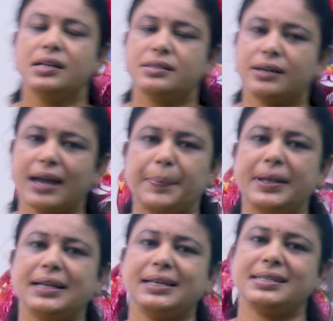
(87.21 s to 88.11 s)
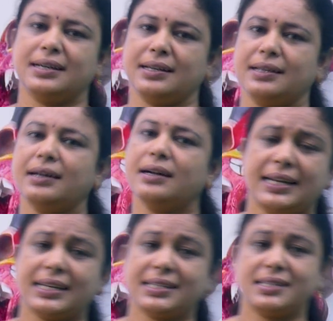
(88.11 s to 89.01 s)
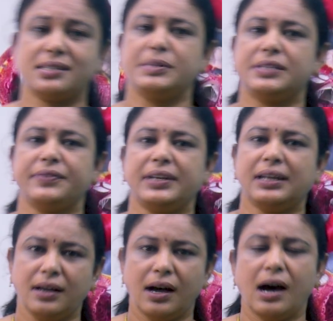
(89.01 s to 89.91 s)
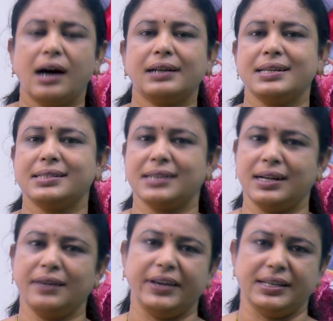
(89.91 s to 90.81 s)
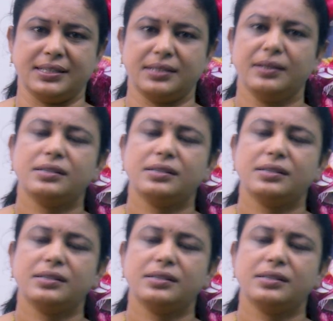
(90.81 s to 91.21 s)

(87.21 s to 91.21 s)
So capillaries are the connections between arteries and veins.